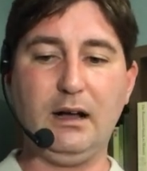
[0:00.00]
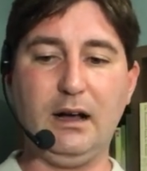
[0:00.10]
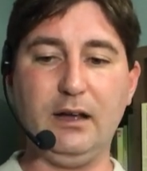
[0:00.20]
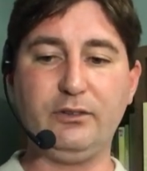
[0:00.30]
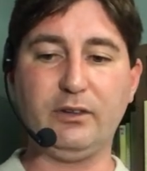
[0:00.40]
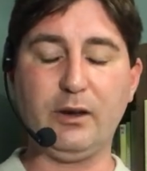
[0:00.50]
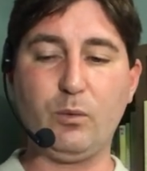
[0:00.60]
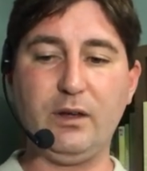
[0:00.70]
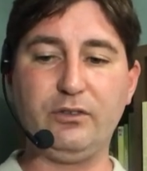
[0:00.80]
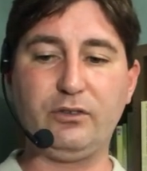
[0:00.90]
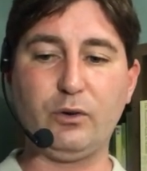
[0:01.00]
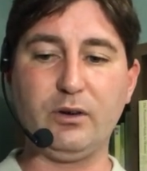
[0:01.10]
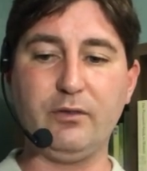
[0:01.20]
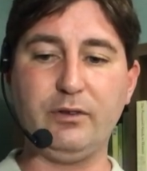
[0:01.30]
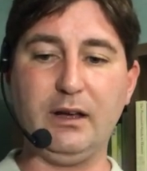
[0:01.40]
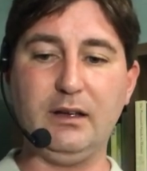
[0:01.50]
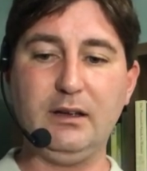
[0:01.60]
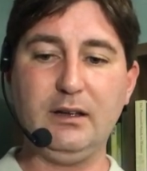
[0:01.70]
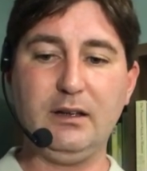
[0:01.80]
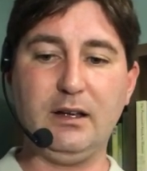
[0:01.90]
Uh, so there was sort of a,
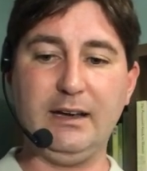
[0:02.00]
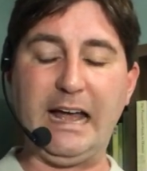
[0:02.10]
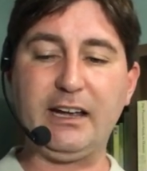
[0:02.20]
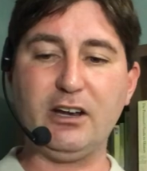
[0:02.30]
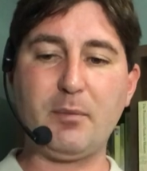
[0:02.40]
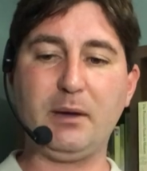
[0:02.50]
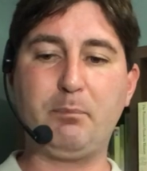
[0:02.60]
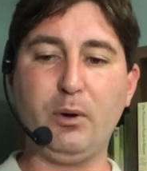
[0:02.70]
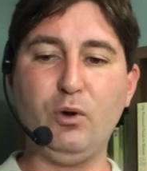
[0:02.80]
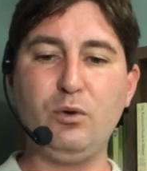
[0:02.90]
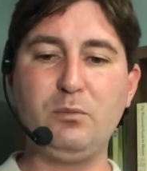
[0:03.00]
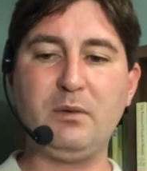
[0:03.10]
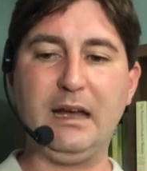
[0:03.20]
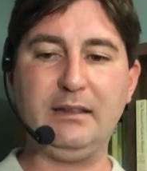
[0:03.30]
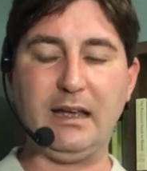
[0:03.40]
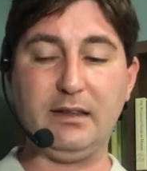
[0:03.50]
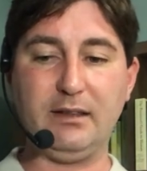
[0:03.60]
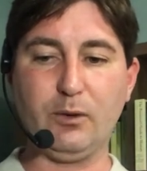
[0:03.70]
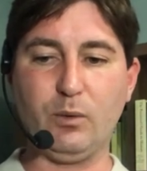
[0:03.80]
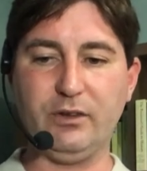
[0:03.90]
an economic boom and
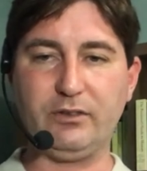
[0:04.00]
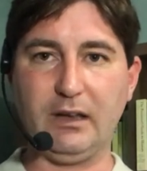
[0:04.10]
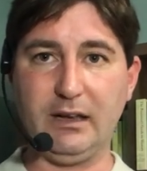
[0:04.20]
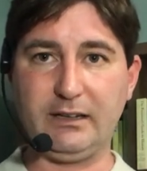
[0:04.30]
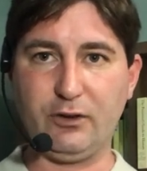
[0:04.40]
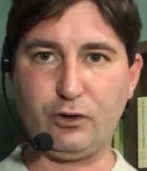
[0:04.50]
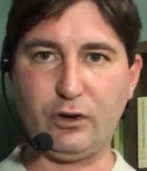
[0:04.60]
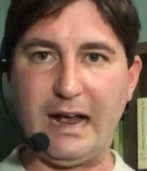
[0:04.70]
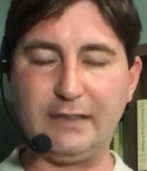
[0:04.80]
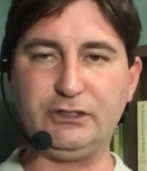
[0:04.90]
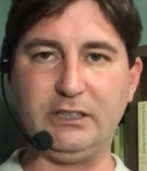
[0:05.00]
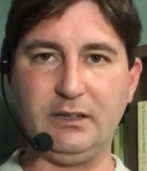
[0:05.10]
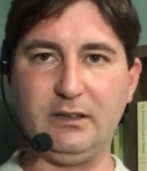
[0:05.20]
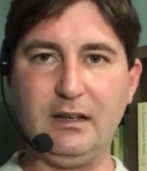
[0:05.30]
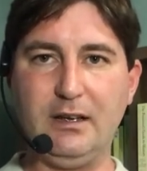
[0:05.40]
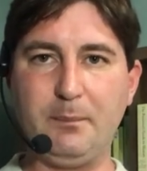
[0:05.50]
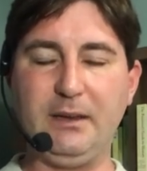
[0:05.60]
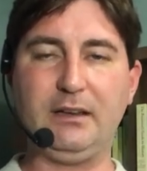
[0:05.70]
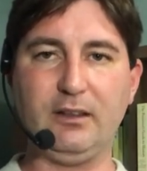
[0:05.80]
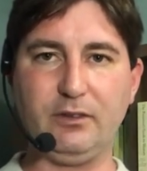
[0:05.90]
then there was a contraction
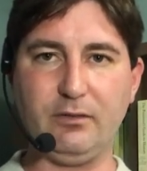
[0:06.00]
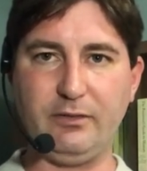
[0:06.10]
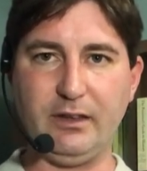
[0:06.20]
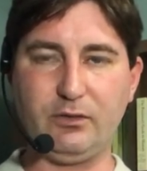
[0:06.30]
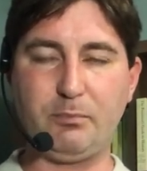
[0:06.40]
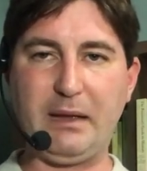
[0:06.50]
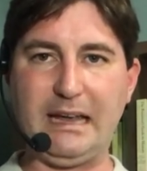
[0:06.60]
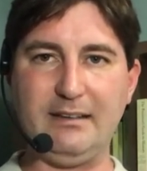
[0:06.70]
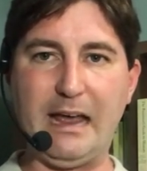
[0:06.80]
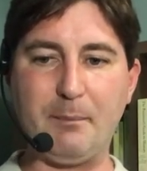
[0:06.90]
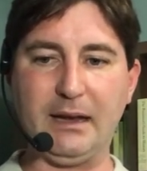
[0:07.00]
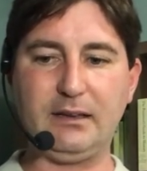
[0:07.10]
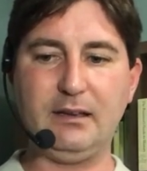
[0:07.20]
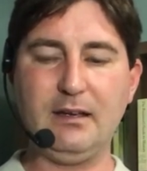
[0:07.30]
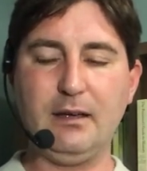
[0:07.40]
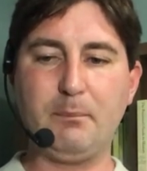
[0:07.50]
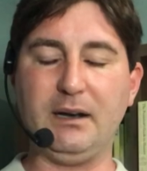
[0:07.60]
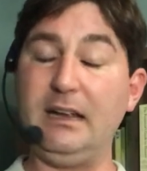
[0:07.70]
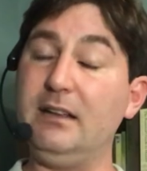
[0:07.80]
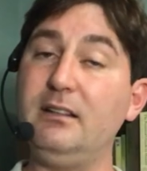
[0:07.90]
because of this pandemic.
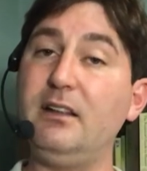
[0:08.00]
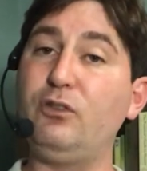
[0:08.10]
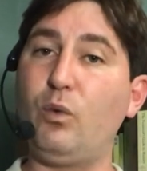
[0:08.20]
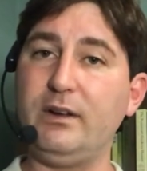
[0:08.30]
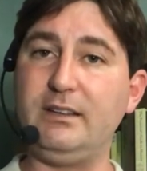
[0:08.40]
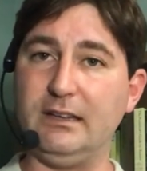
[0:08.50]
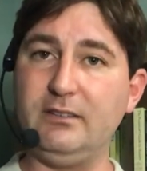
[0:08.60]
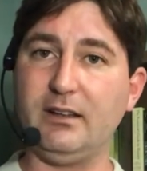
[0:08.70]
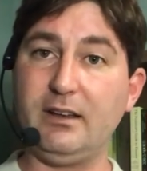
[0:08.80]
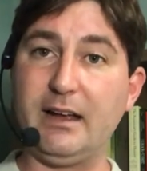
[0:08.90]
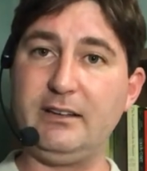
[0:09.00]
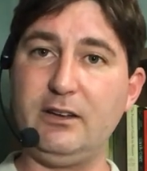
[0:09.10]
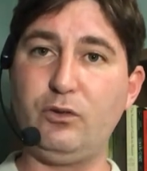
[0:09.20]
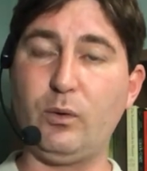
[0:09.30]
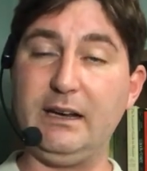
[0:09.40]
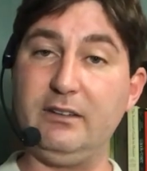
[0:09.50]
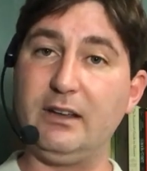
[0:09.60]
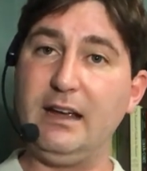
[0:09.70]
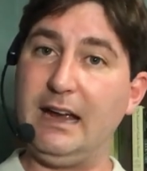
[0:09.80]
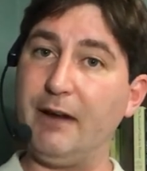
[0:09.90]
But in the 20s, in the
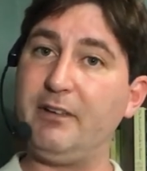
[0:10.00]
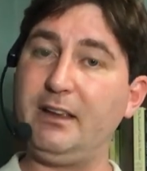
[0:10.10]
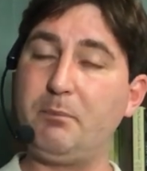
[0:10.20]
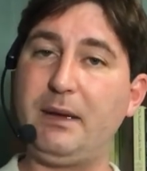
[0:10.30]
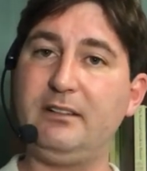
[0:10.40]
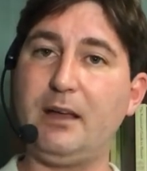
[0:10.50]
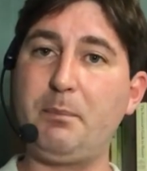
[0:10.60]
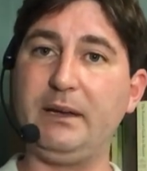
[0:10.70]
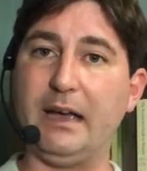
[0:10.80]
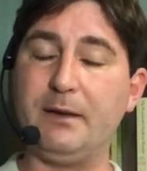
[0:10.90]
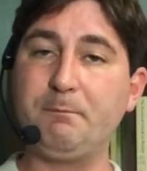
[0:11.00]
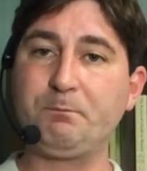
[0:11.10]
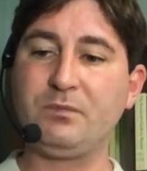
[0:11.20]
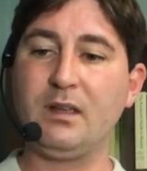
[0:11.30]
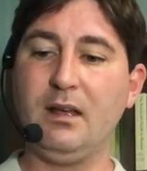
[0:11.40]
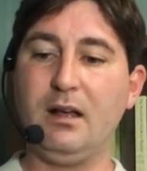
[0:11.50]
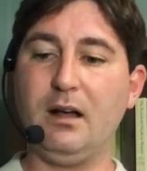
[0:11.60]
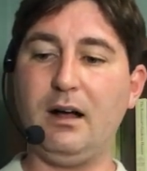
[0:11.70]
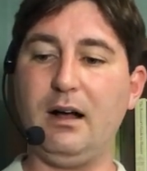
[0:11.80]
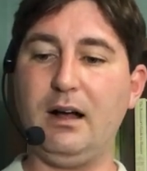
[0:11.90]
1920s, everything picked up again
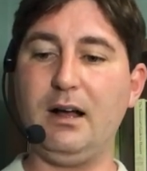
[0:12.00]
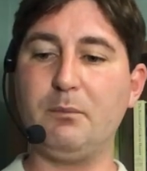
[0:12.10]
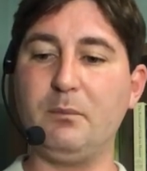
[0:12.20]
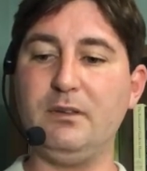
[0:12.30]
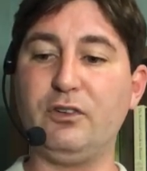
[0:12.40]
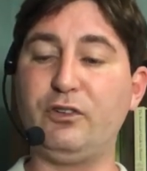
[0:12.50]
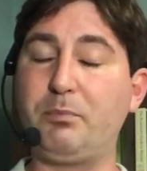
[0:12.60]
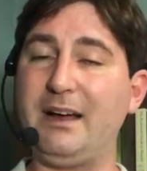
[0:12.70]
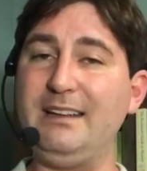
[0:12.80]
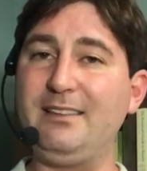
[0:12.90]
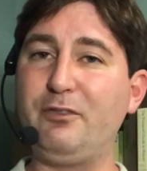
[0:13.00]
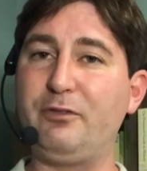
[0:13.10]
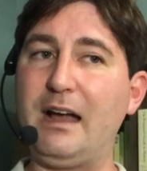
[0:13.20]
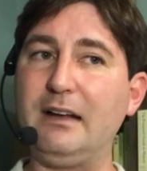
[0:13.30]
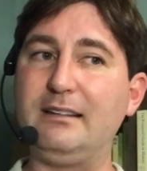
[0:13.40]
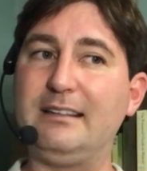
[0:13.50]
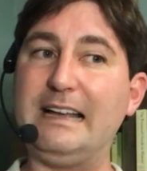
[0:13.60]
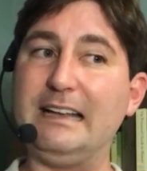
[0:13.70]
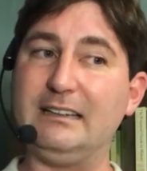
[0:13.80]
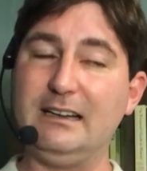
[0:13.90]
um, despite the fact
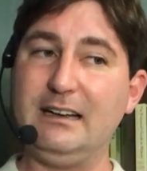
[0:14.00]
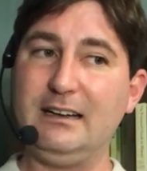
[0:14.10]
that